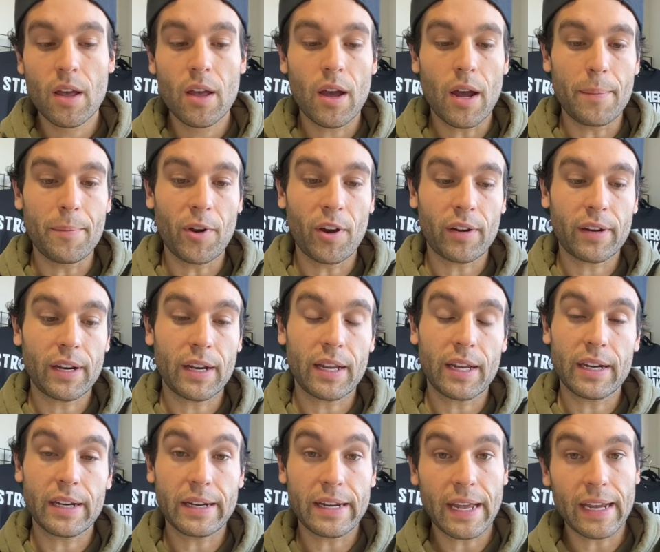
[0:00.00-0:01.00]
I'm not getting
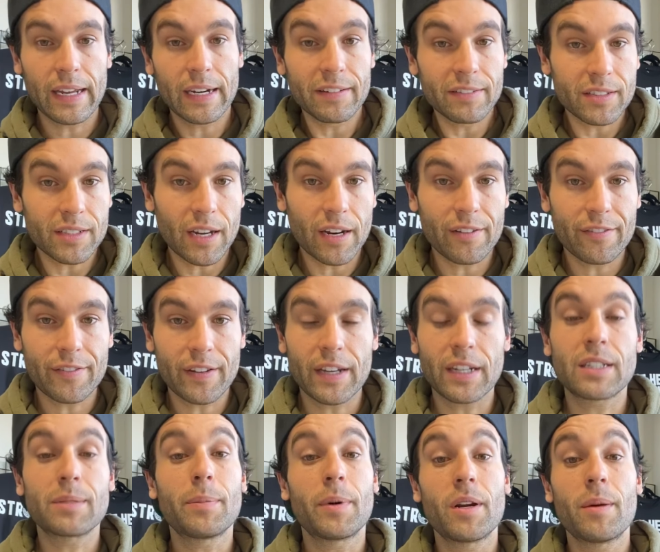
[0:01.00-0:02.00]
any negative side
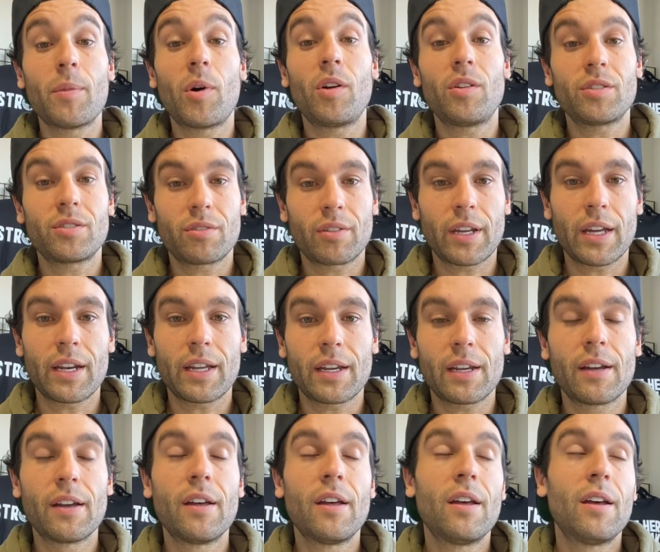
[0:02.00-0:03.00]
effects, but I'm also getting
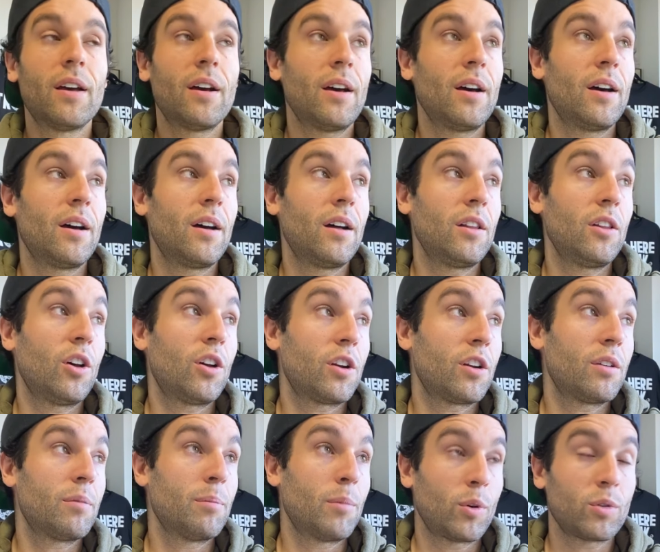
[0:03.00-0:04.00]

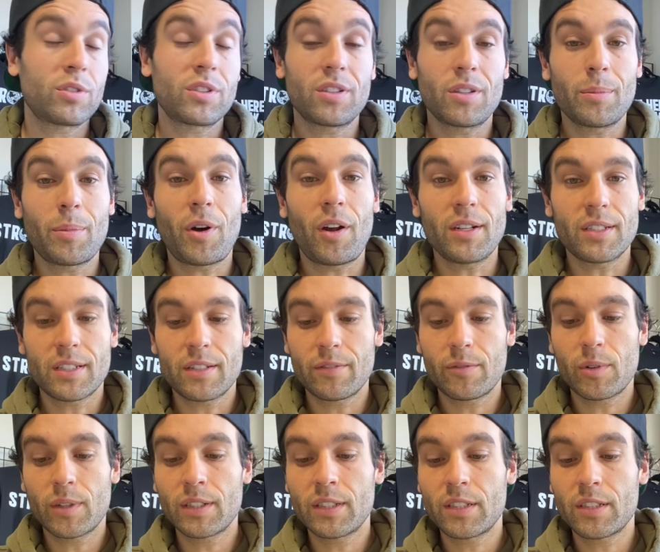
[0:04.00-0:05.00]
most of the positive
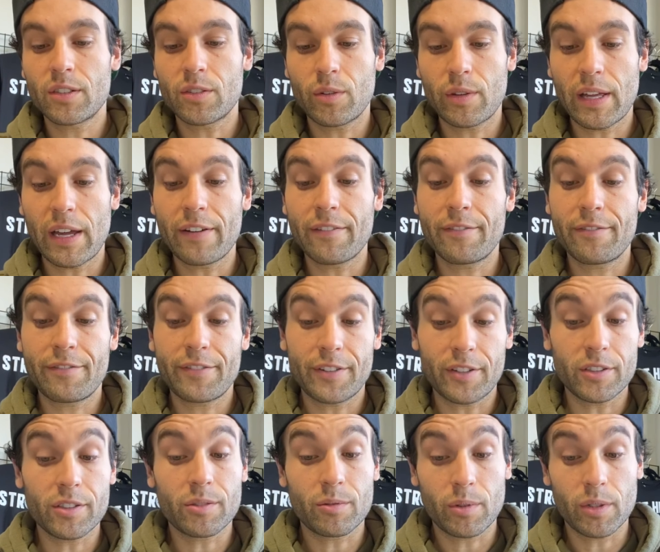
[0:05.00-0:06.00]
ones, so that
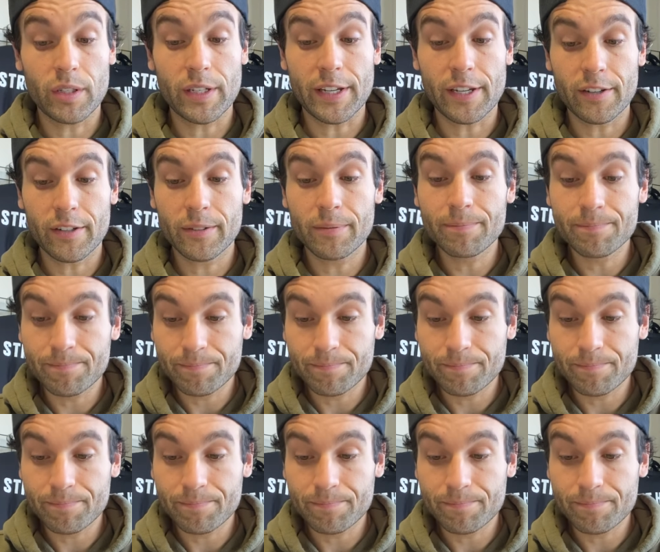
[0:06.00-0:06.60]
feels really good.